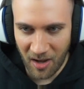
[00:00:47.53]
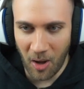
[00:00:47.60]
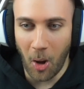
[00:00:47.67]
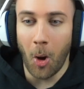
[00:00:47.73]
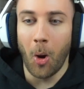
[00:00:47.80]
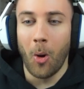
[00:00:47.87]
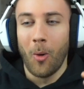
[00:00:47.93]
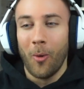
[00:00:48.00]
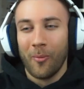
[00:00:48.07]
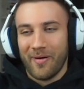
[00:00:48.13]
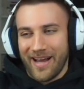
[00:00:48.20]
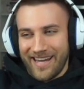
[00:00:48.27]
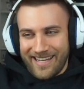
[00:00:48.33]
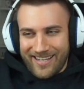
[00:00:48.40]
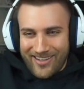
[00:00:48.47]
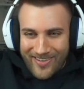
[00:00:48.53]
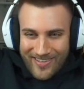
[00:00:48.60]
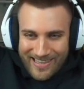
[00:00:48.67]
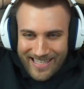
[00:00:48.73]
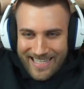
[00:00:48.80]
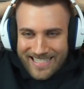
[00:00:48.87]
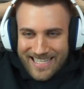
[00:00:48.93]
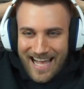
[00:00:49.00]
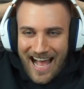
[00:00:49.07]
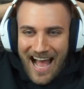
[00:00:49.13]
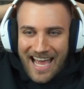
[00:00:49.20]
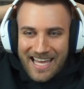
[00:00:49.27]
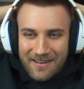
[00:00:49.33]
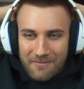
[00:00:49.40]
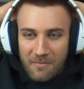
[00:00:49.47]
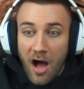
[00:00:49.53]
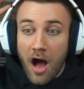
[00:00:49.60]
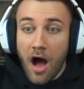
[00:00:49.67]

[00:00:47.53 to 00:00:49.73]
Oh my goodness, I am...